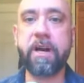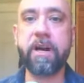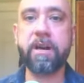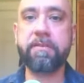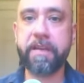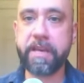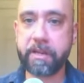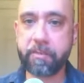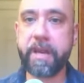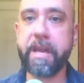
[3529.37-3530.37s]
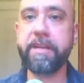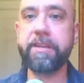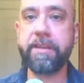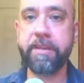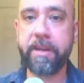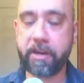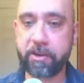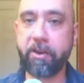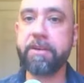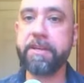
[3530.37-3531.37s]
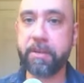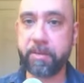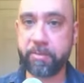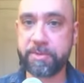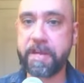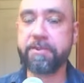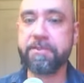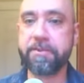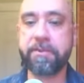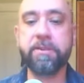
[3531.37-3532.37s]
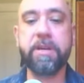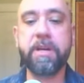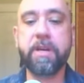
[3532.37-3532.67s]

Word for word: of a companion, a guardian, a protector